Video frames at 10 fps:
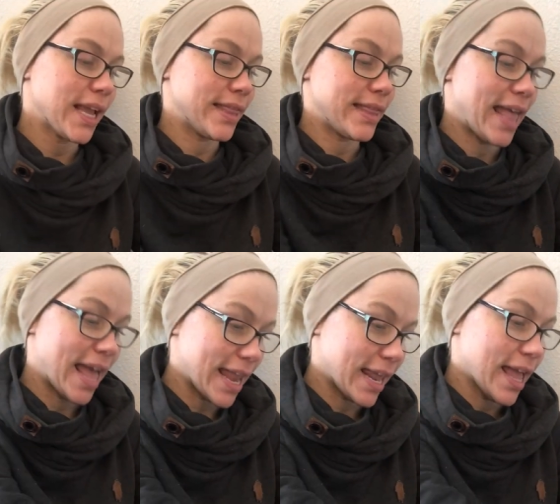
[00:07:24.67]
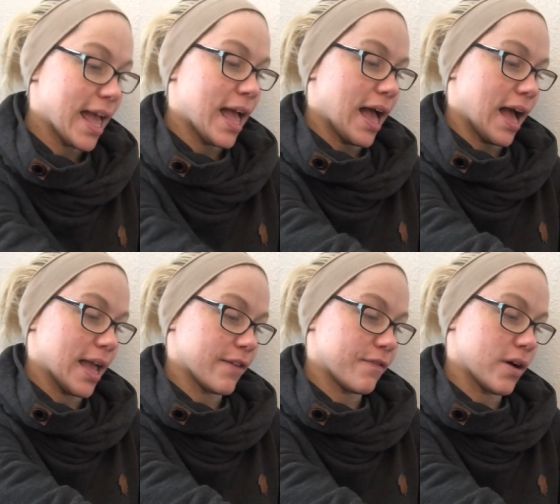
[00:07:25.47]
And then
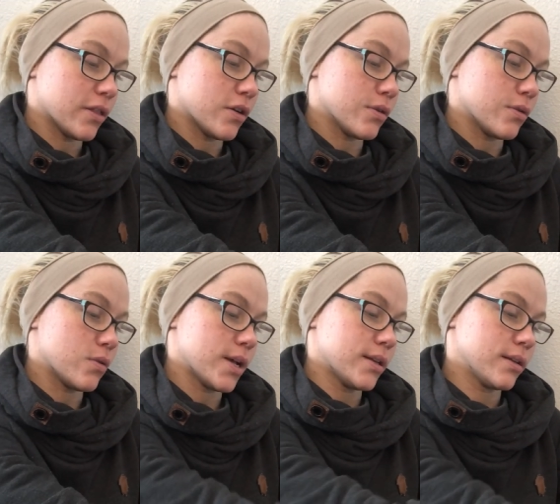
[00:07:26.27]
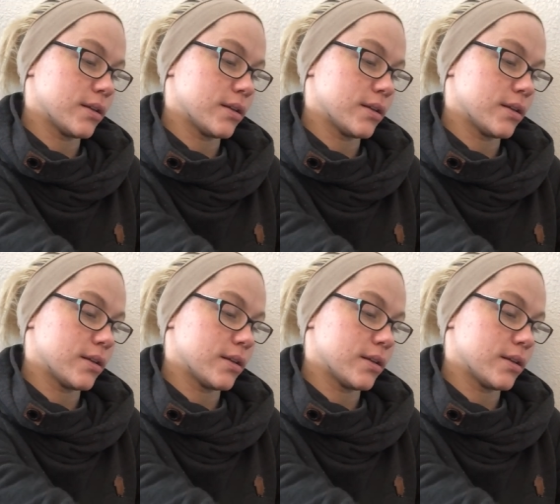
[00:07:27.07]
I follow